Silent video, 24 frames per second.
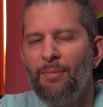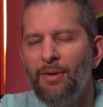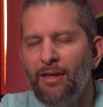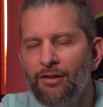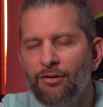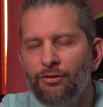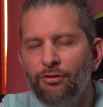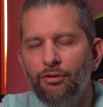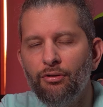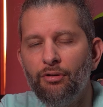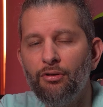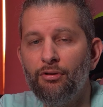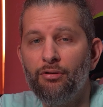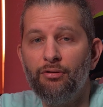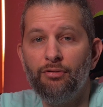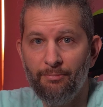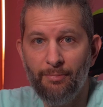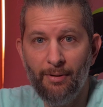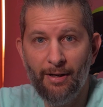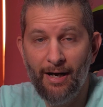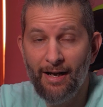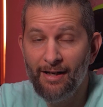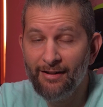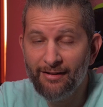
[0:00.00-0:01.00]
storage.
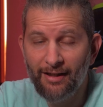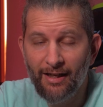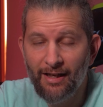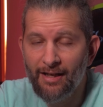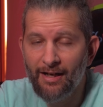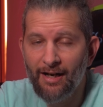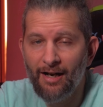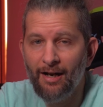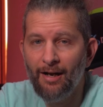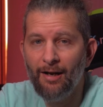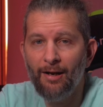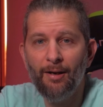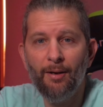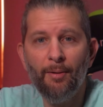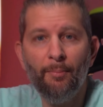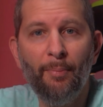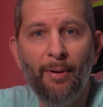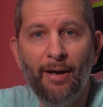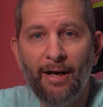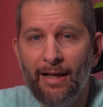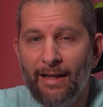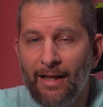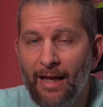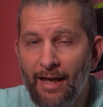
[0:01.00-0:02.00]
For this era, for
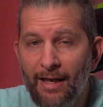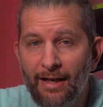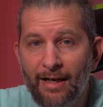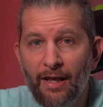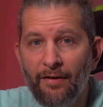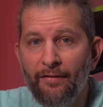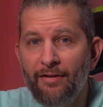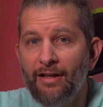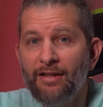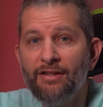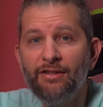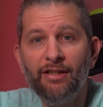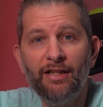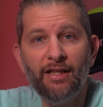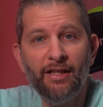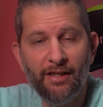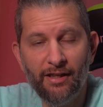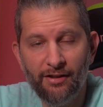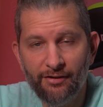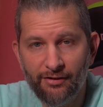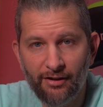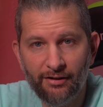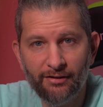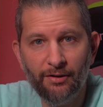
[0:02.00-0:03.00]
the era of artificial
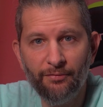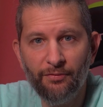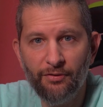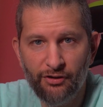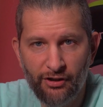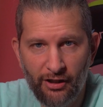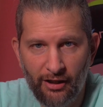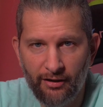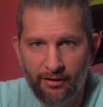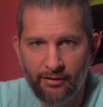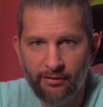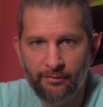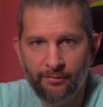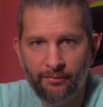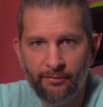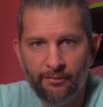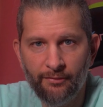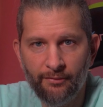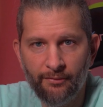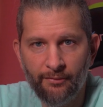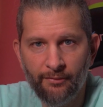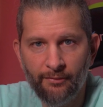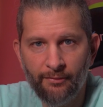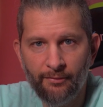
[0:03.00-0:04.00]
intelligence,
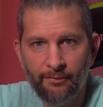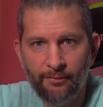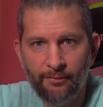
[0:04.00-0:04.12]
so